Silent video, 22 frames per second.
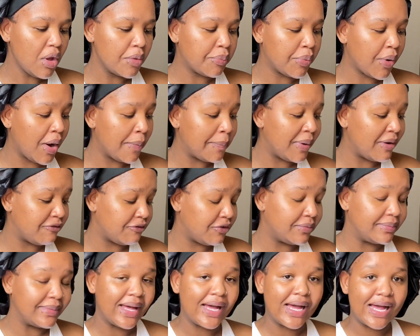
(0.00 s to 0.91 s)
proper
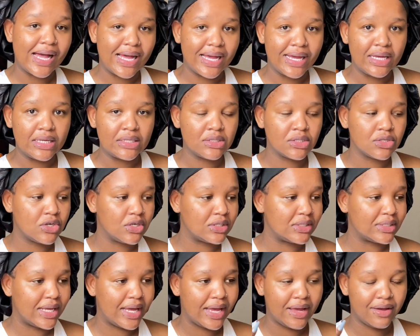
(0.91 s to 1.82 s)
for my eyes
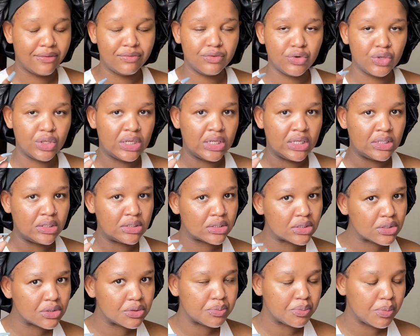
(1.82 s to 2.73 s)
because I have really
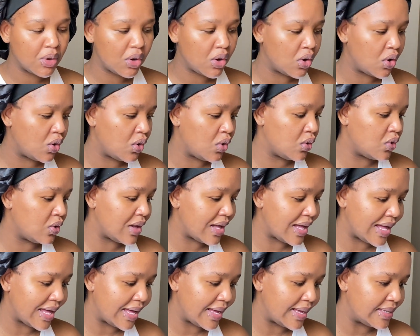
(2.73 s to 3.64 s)
small
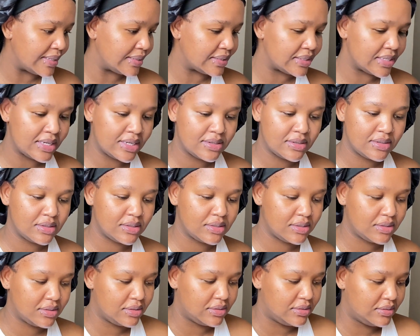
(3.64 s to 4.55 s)
eyes and
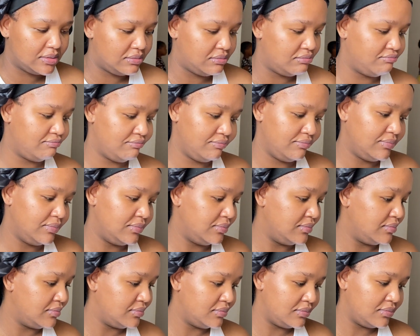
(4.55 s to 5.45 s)

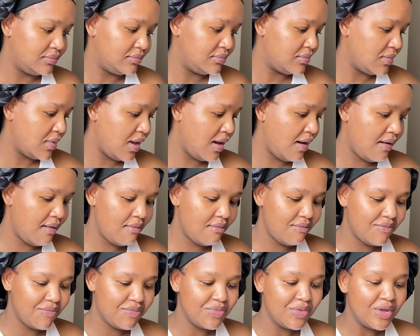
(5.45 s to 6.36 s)
yeah.
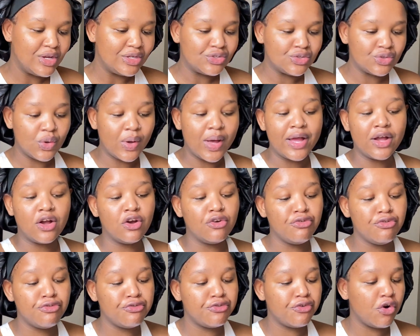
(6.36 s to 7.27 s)
So I
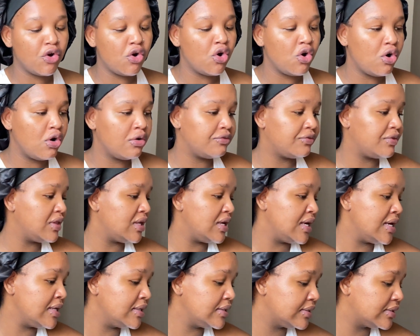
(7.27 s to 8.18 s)
got 4 of
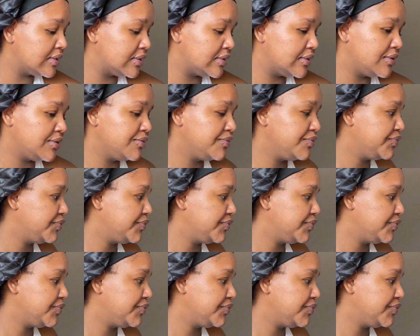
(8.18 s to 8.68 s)
these